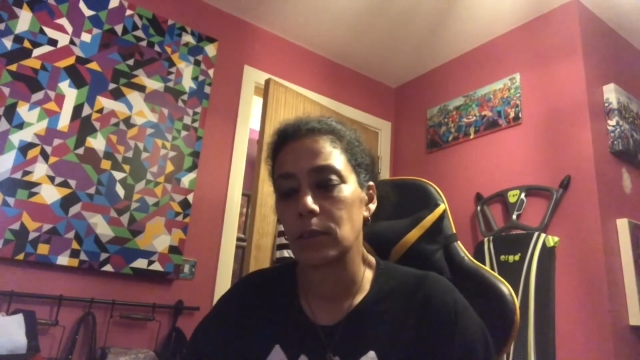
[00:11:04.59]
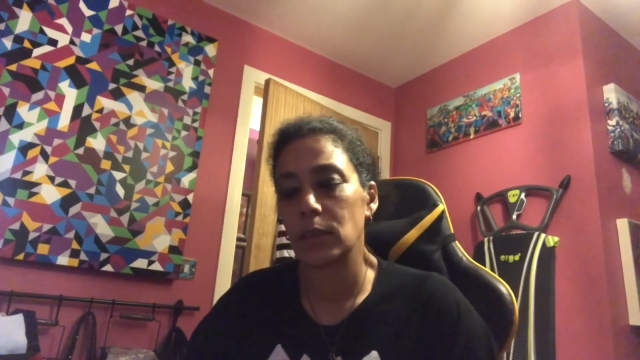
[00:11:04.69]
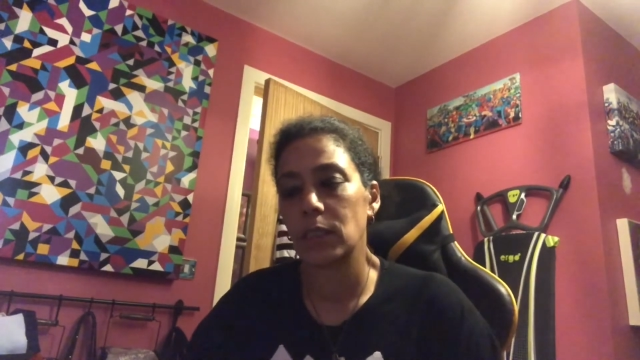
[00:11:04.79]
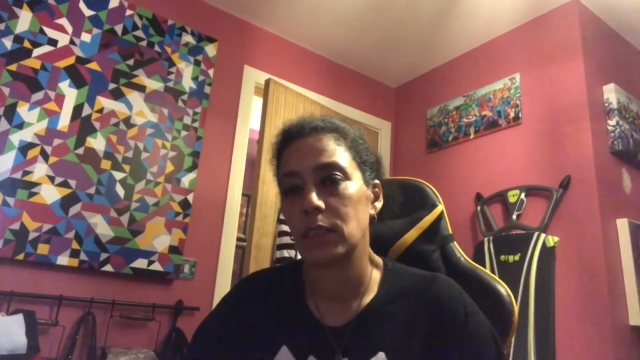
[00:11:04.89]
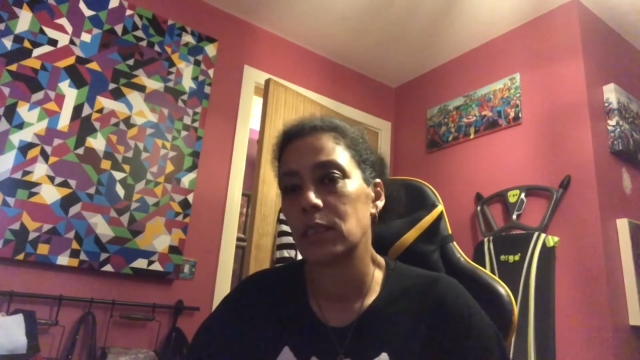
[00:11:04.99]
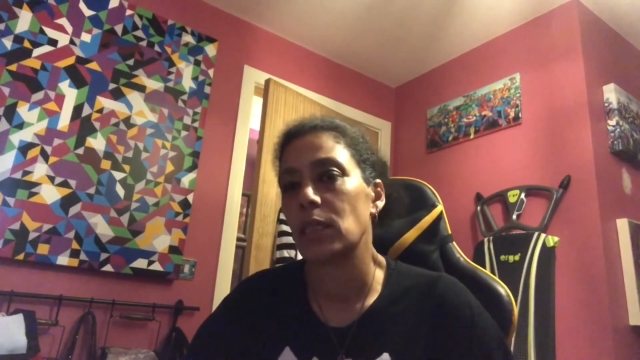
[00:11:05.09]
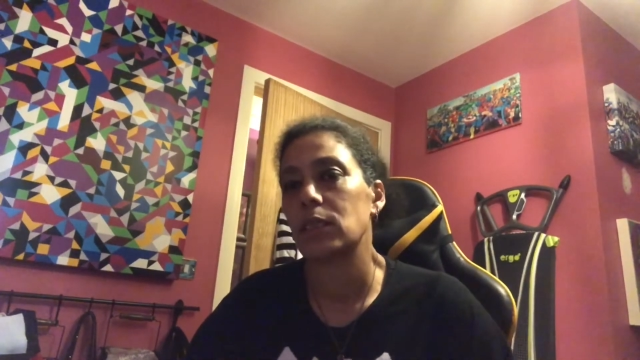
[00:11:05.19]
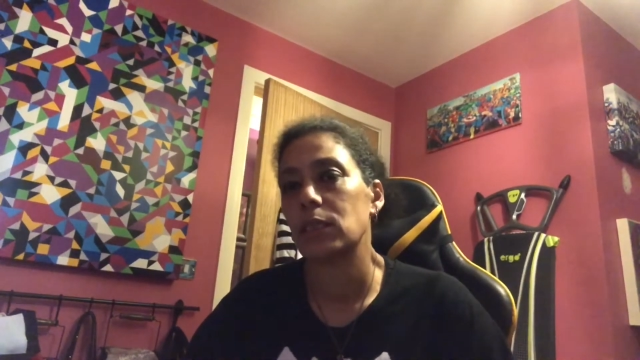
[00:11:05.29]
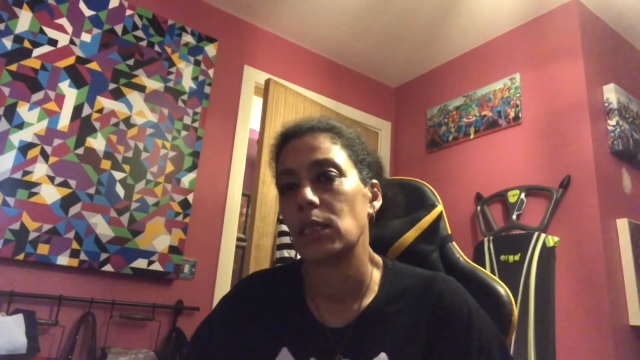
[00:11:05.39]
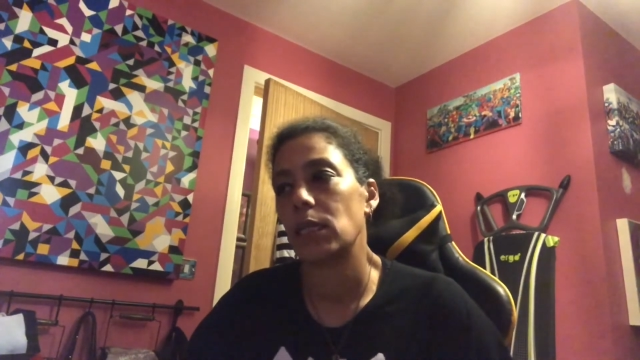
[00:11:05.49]
And I
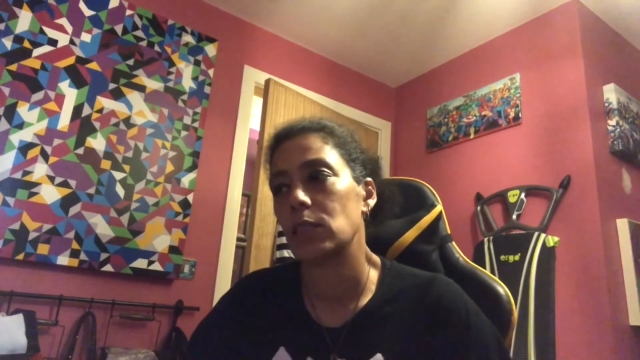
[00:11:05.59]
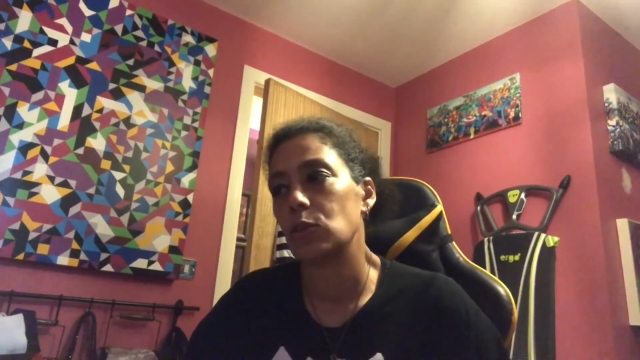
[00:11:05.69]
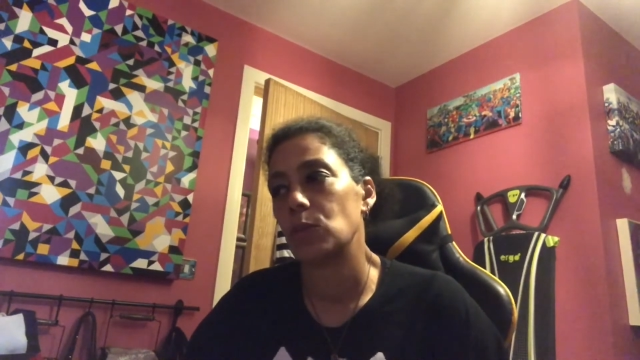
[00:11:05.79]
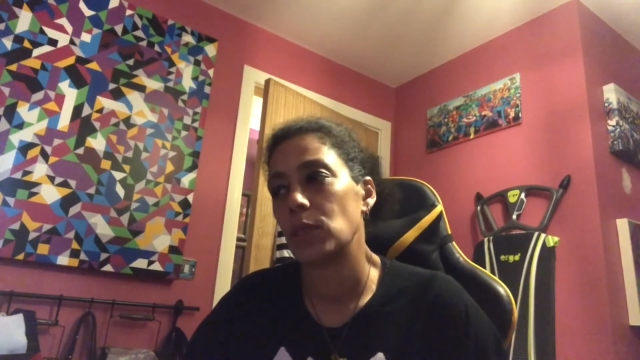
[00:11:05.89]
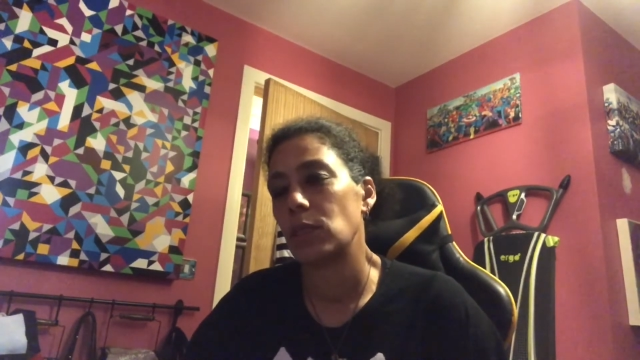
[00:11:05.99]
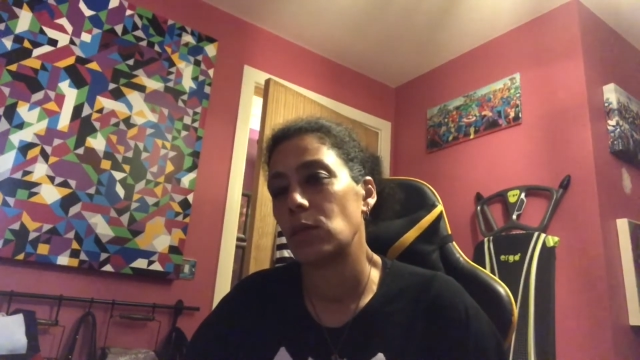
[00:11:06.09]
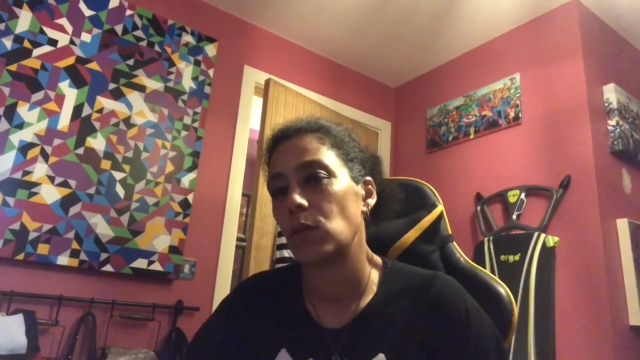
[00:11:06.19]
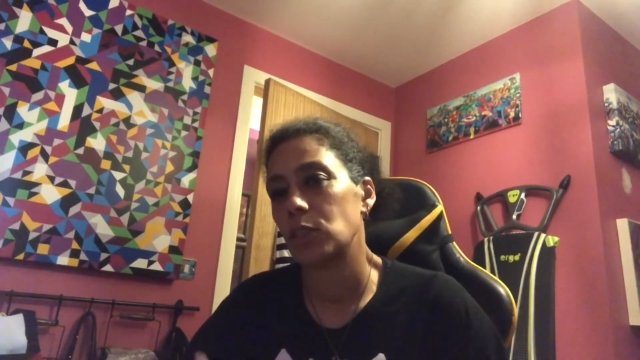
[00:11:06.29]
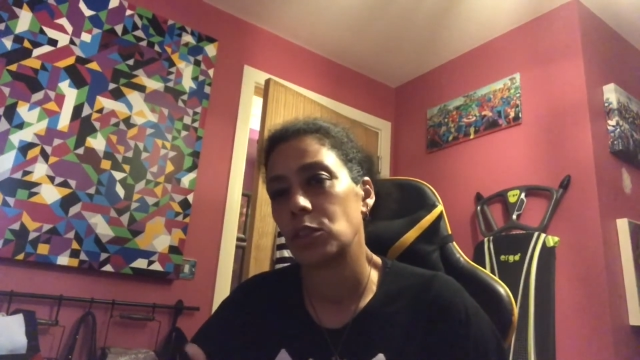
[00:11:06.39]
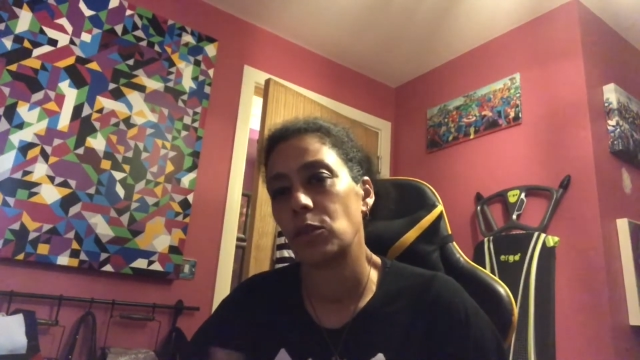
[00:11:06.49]
started getting into it, and I
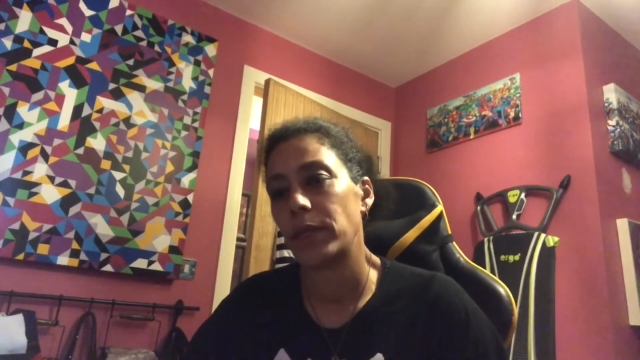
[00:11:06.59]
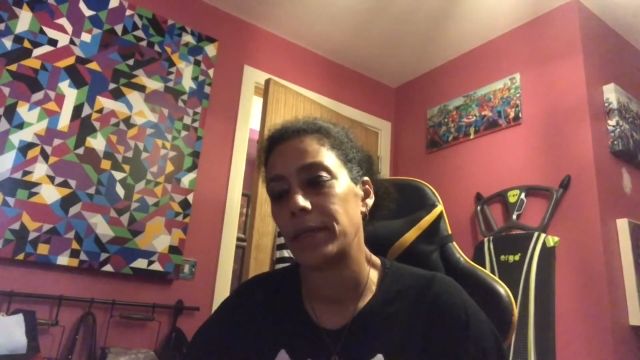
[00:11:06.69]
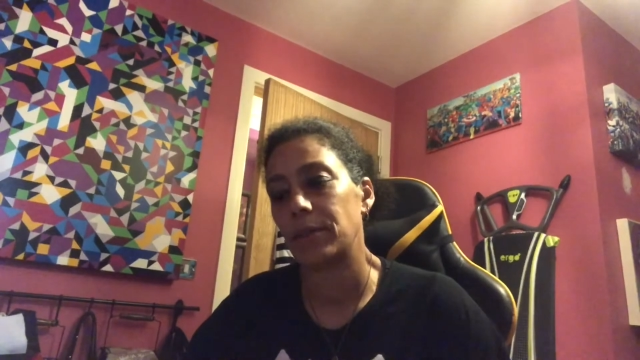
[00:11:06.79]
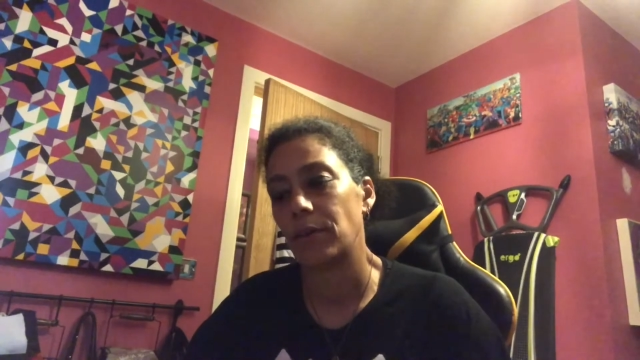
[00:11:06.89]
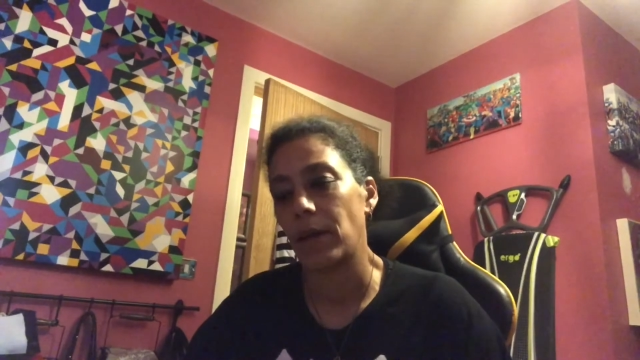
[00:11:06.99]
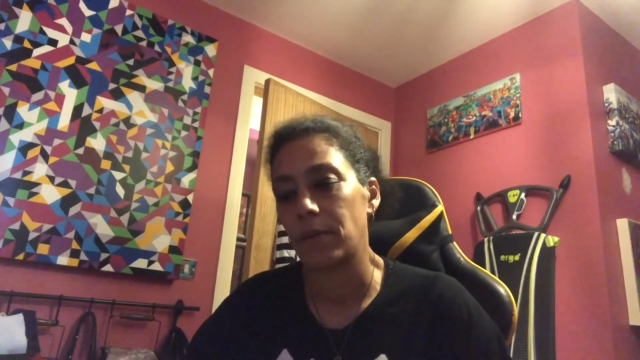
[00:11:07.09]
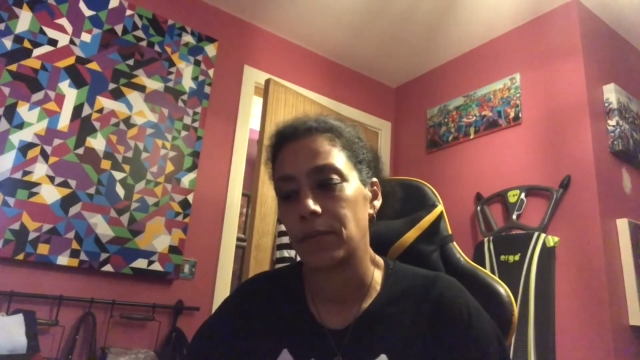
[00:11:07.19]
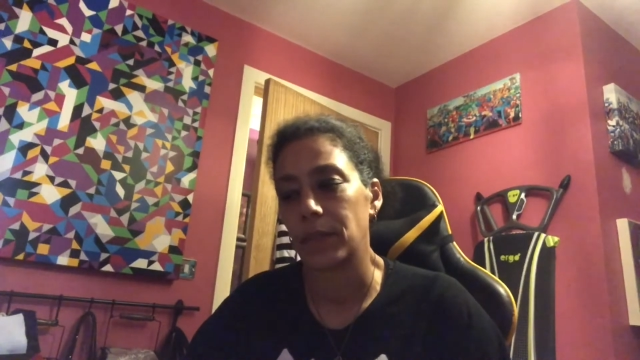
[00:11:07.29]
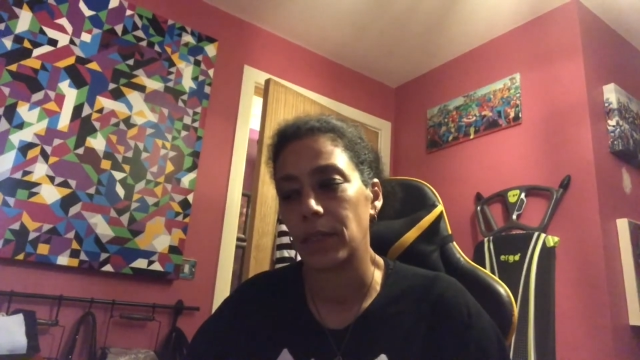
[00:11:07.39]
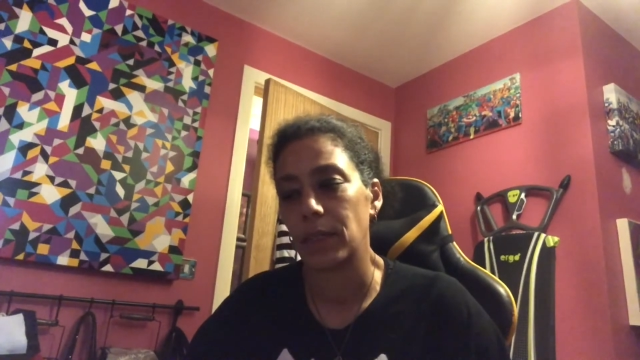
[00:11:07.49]
watched Create and Craft,
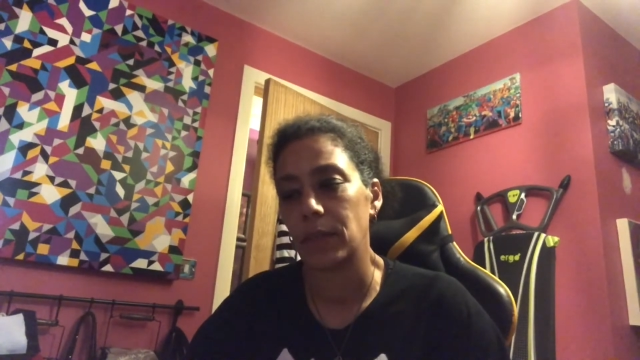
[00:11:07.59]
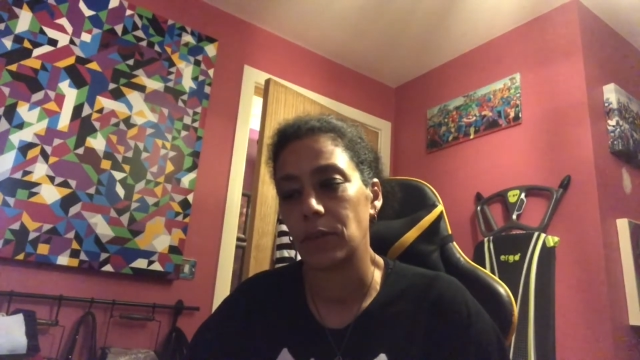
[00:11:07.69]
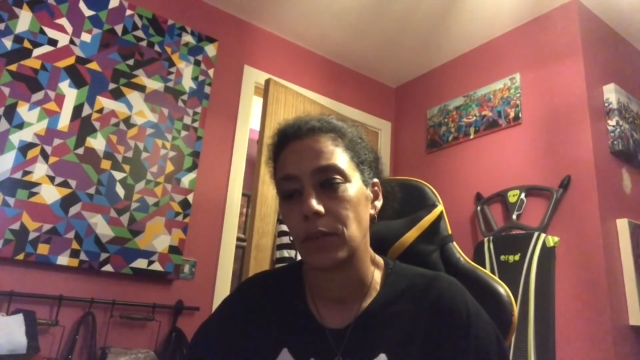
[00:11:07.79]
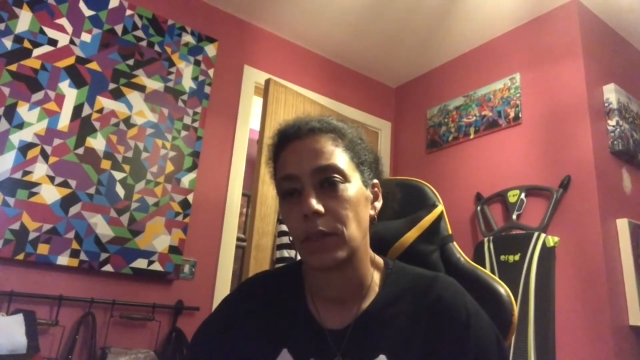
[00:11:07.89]
and then I done it.